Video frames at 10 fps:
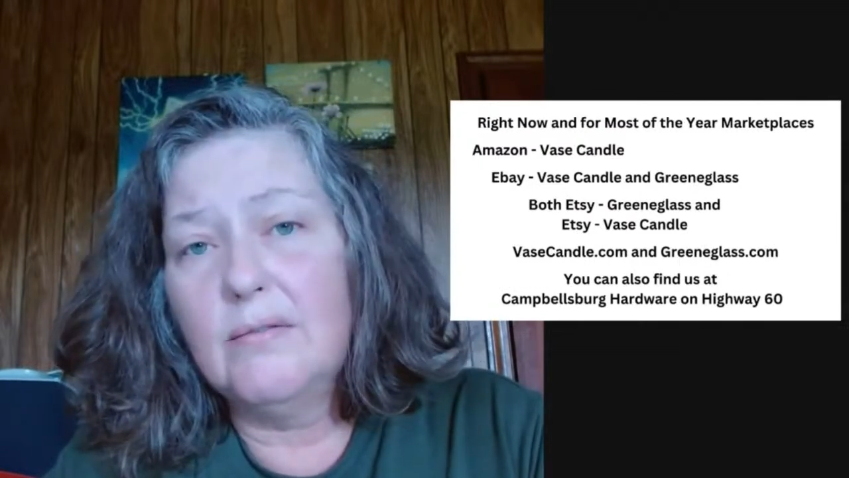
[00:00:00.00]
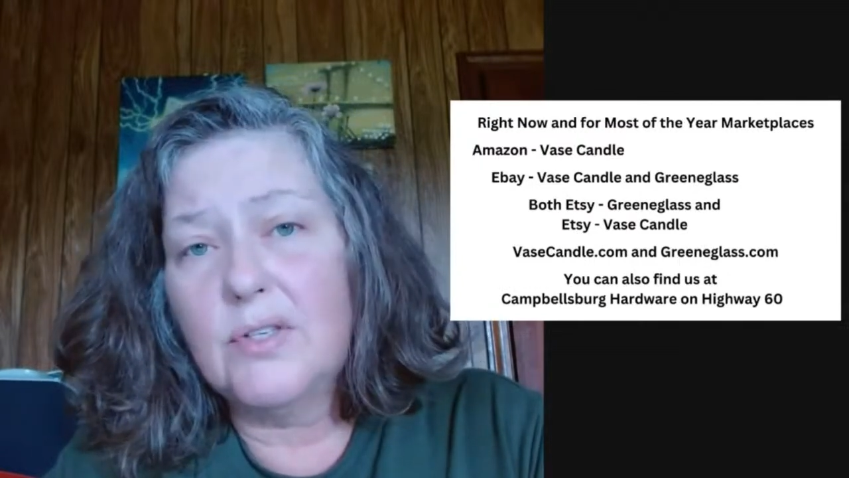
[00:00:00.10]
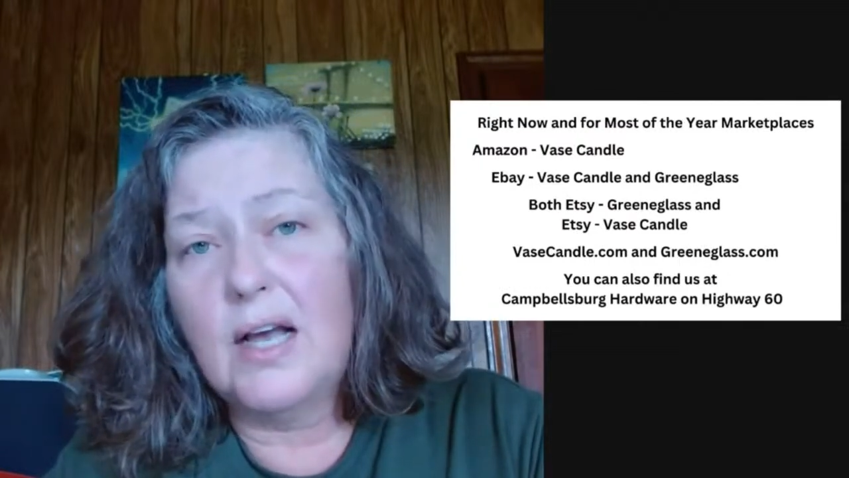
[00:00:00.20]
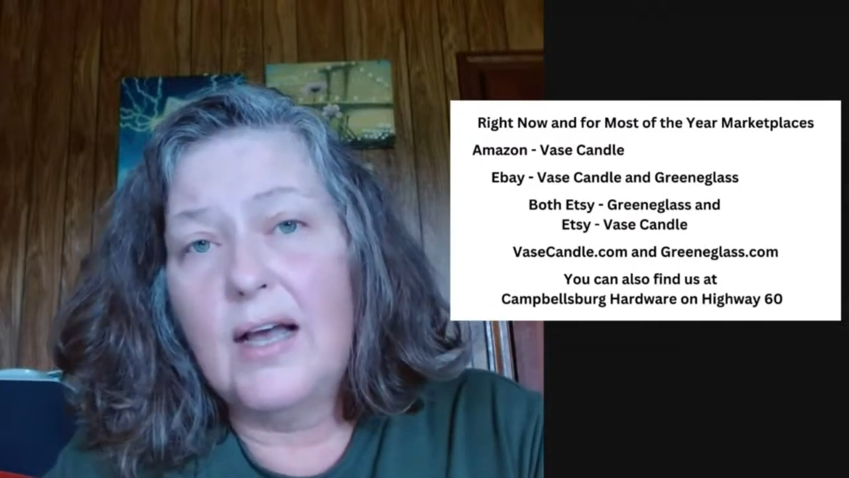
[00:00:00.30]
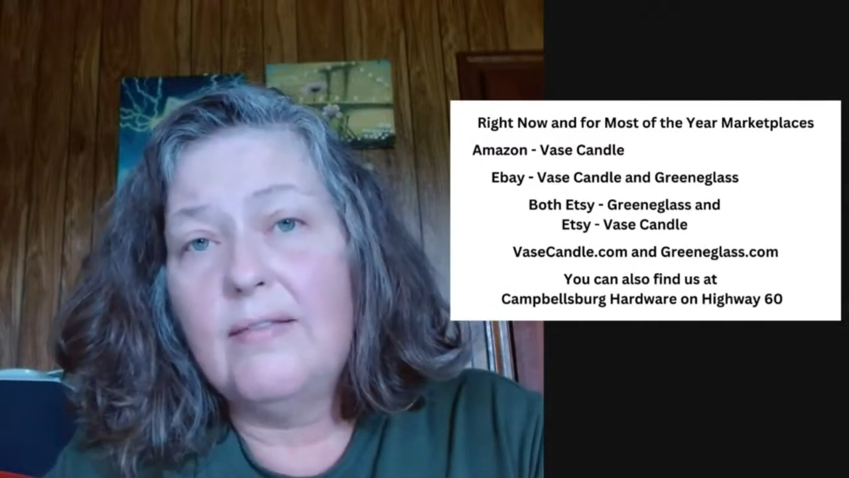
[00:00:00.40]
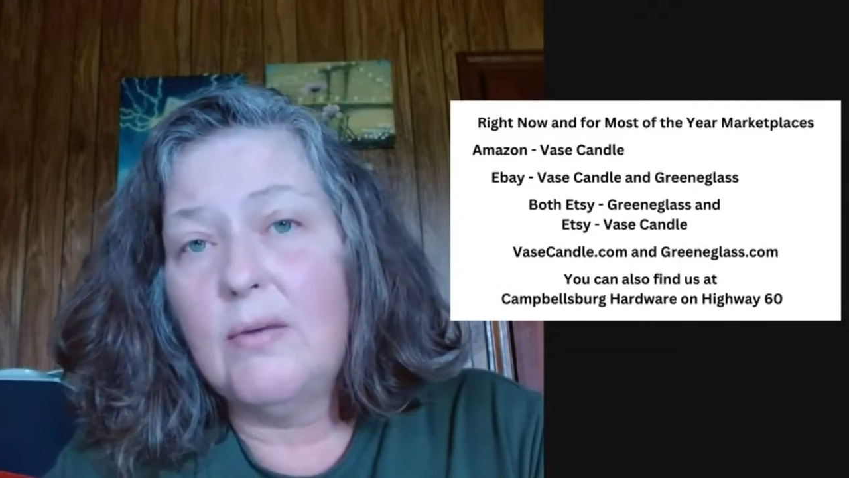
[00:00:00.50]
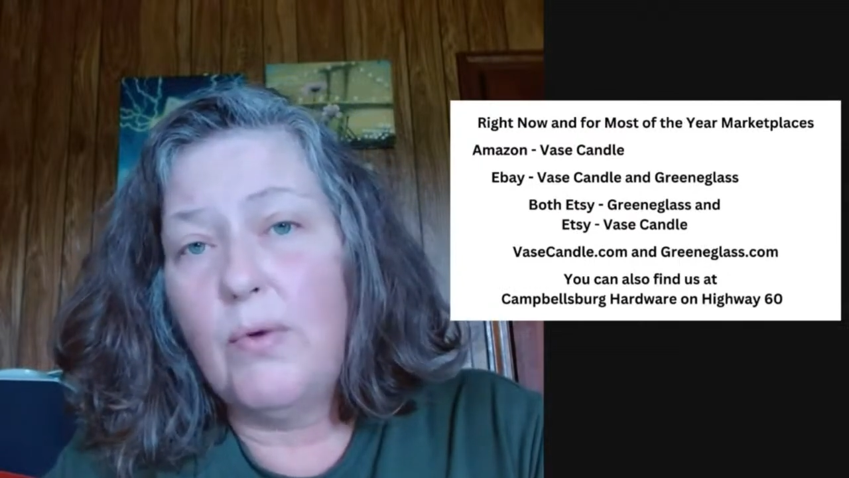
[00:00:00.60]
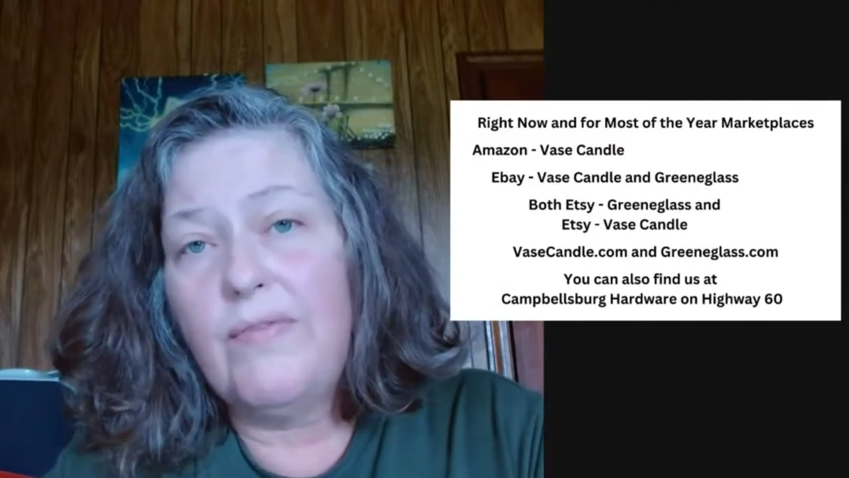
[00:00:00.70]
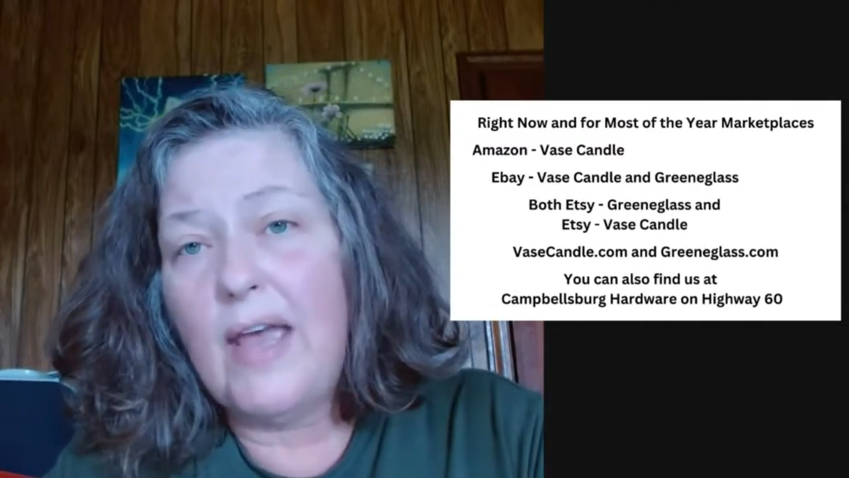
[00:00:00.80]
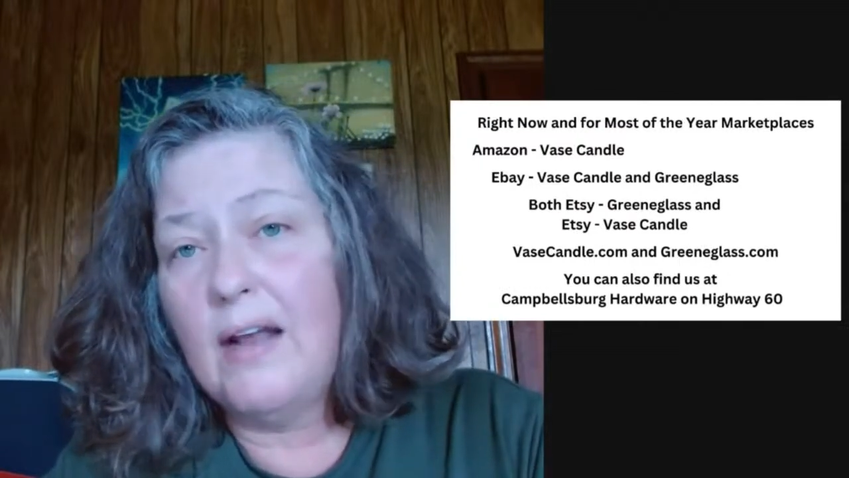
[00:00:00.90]
site that
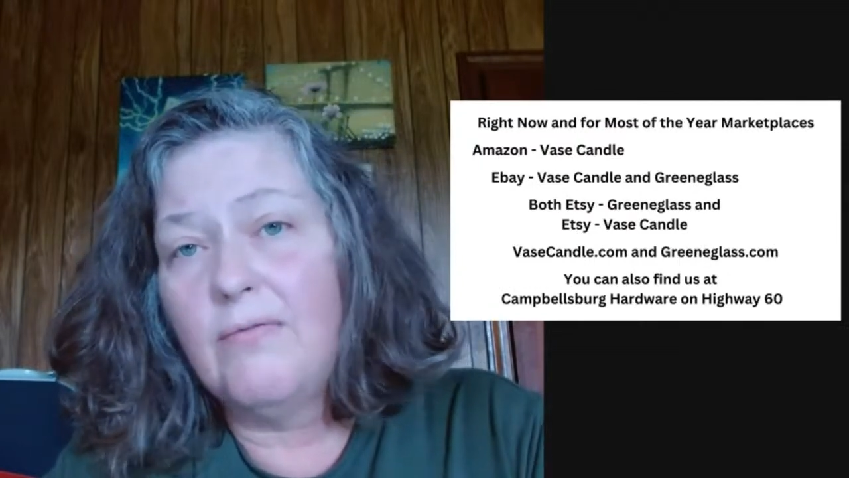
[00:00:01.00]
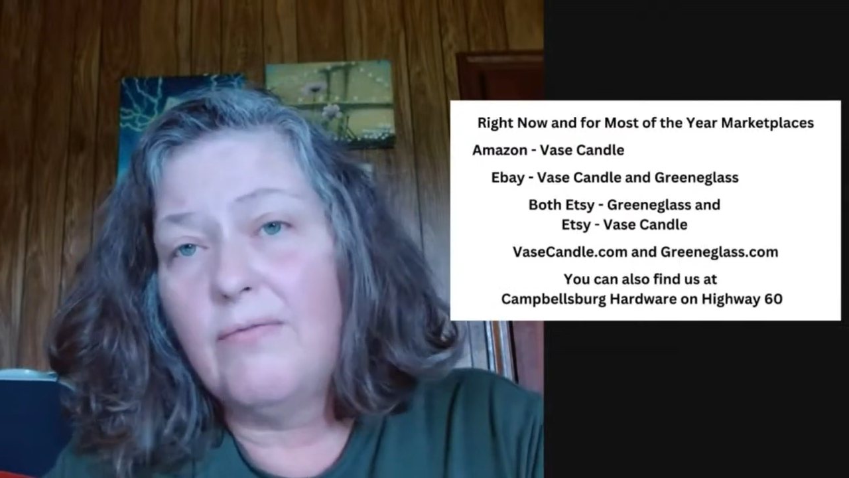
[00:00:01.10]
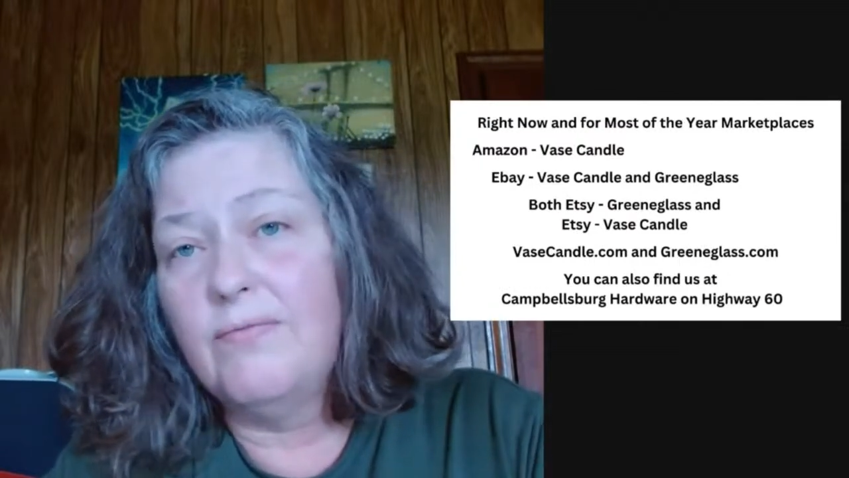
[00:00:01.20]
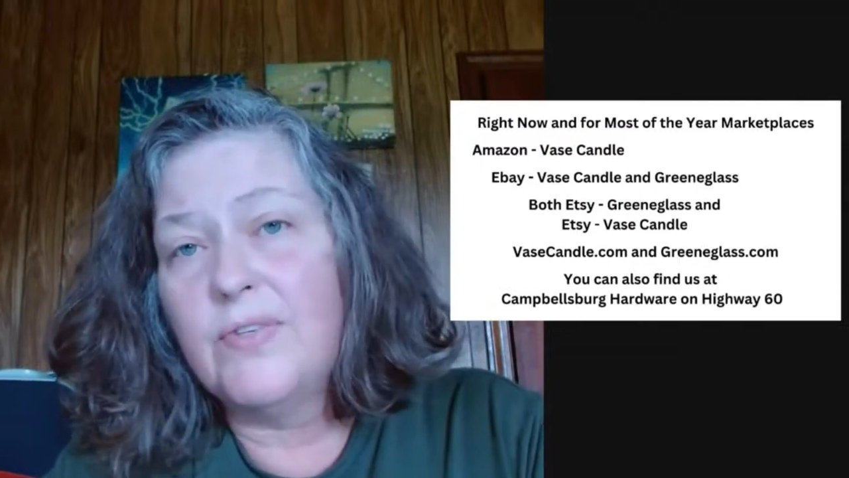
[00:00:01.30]
we've had